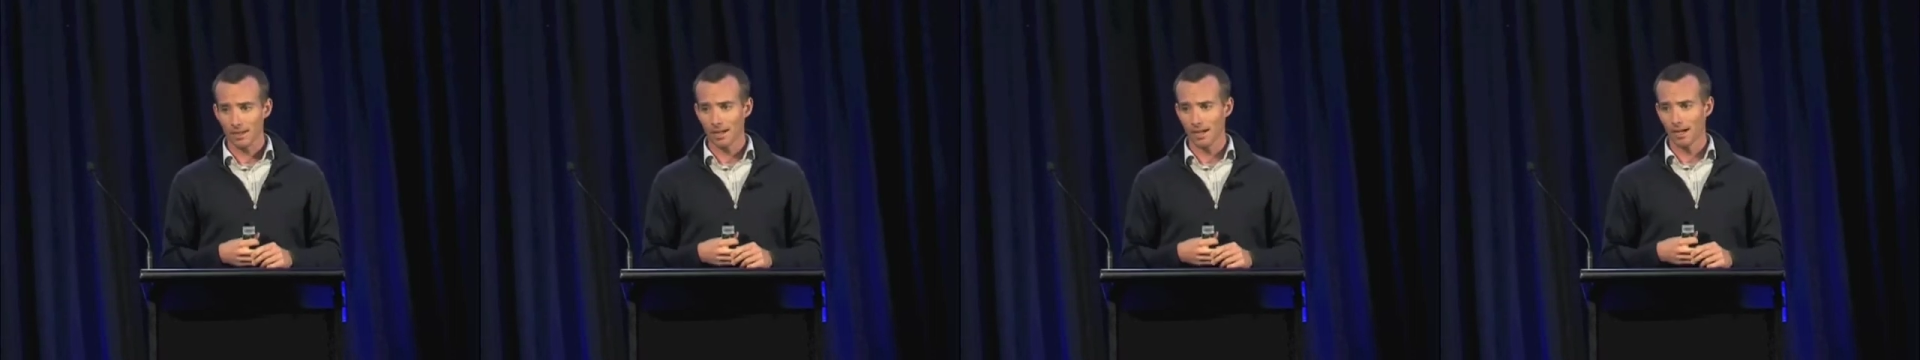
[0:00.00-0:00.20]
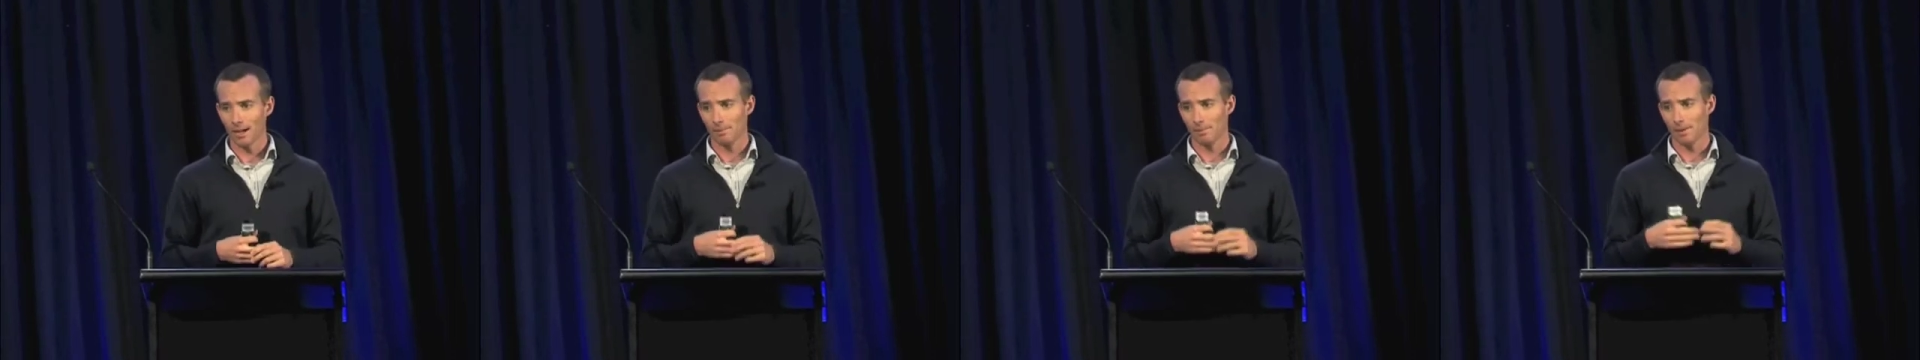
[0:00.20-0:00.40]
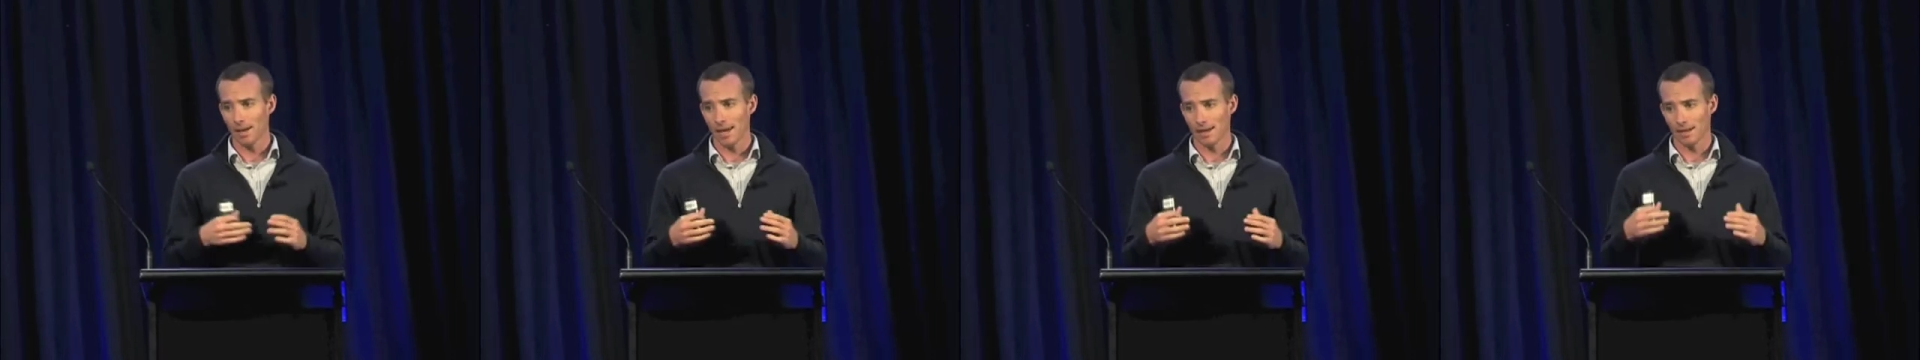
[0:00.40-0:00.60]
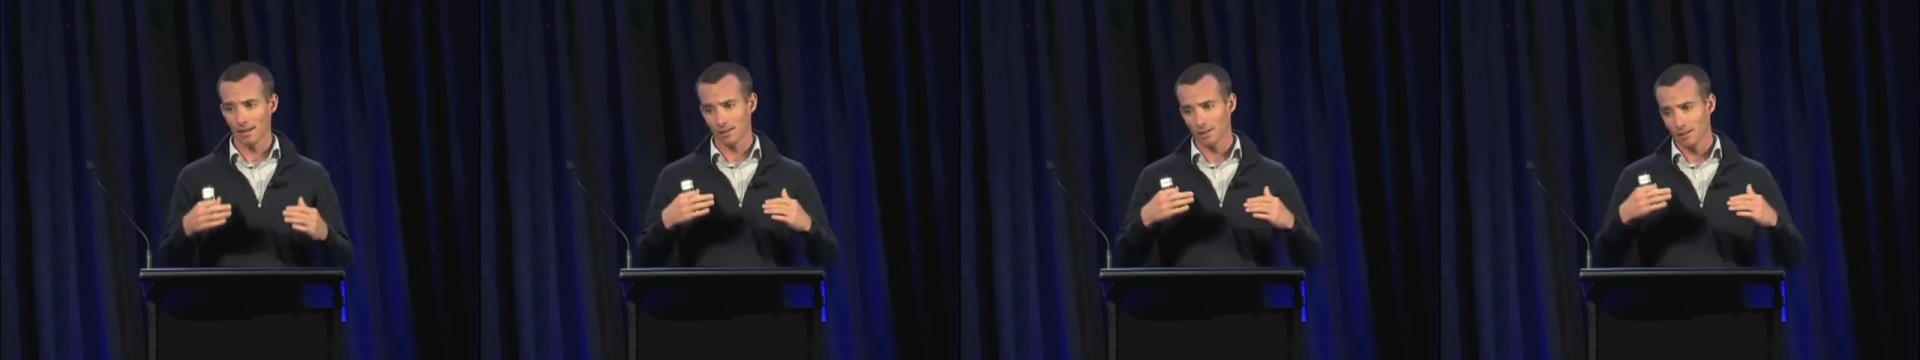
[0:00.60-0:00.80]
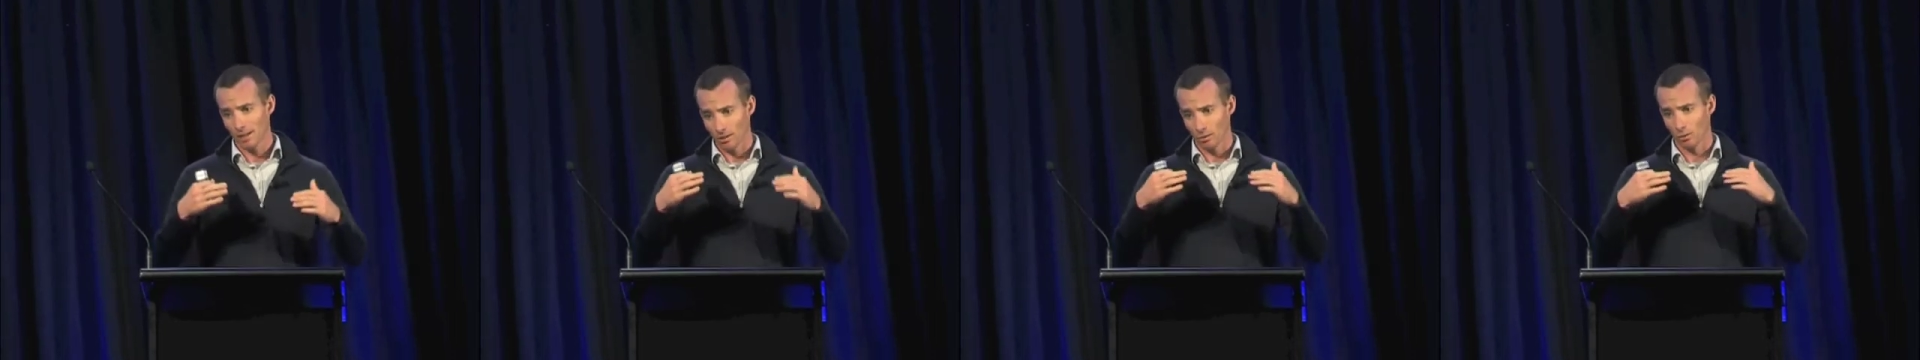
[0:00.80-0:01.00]
and
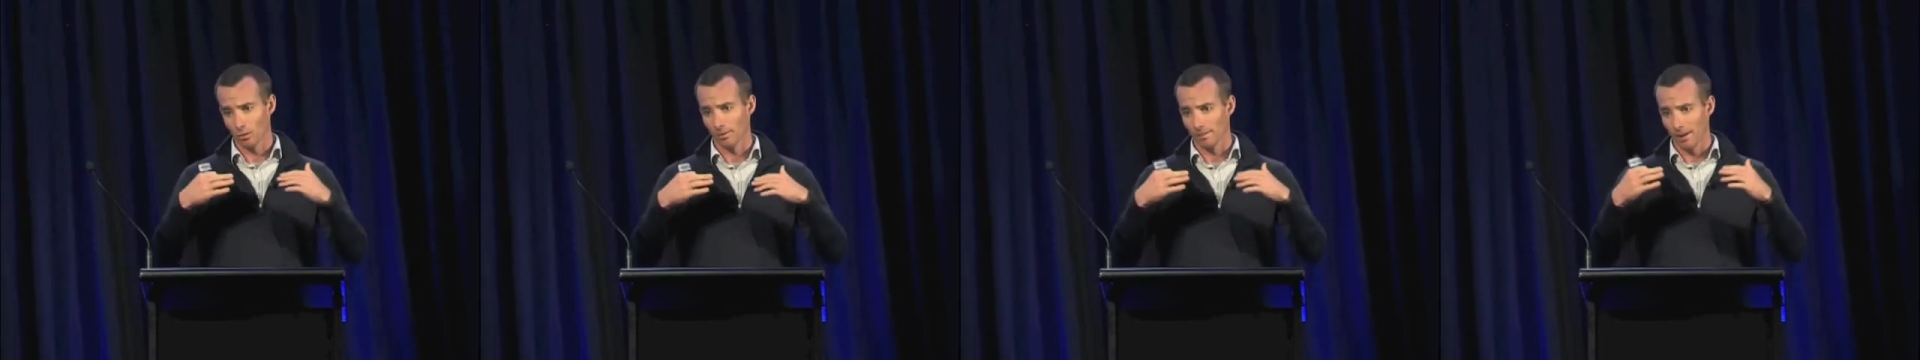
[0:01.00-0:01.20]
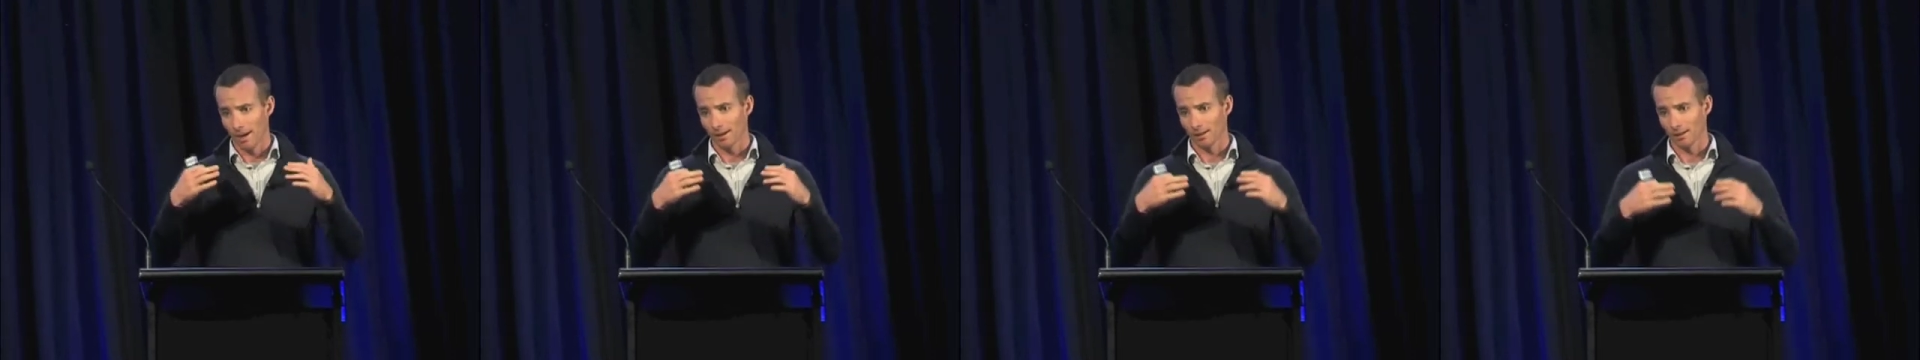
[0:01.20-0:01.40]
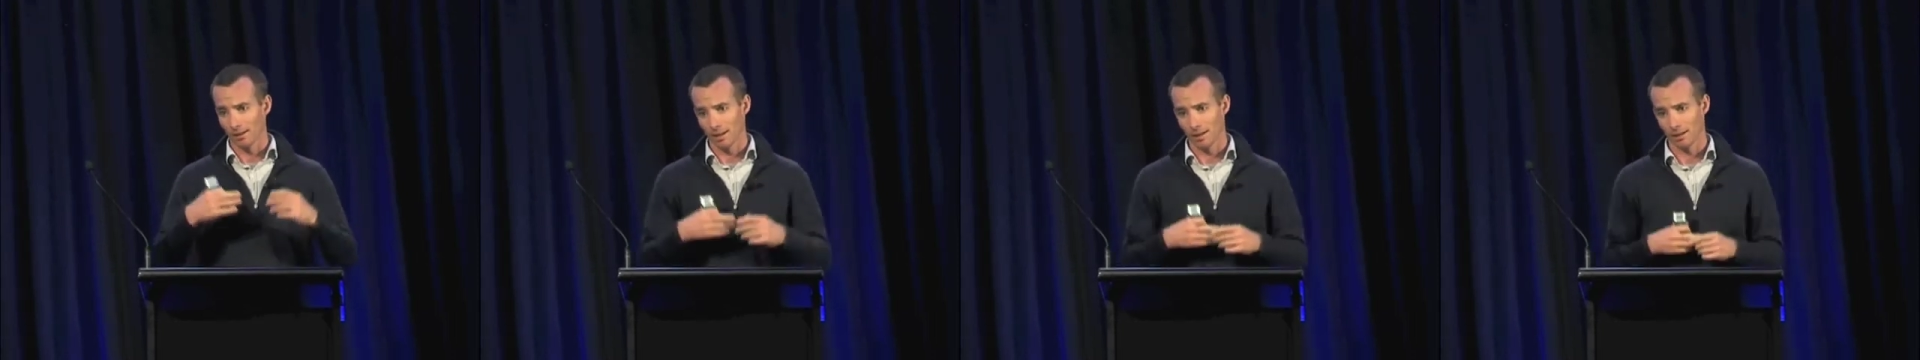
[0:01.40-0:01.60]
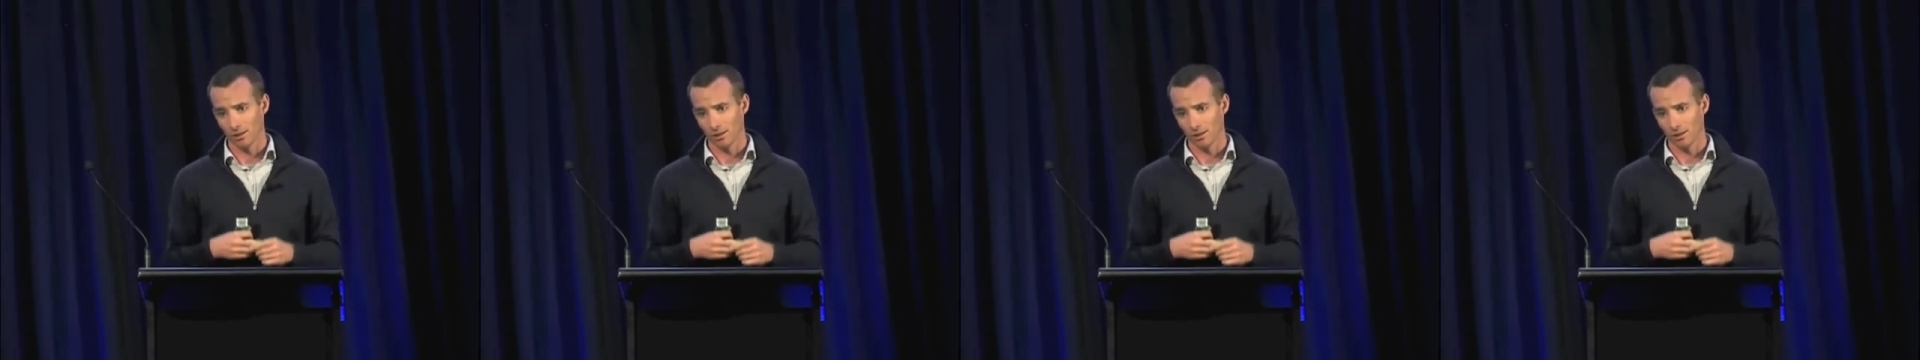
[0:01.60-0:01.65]
it does automatically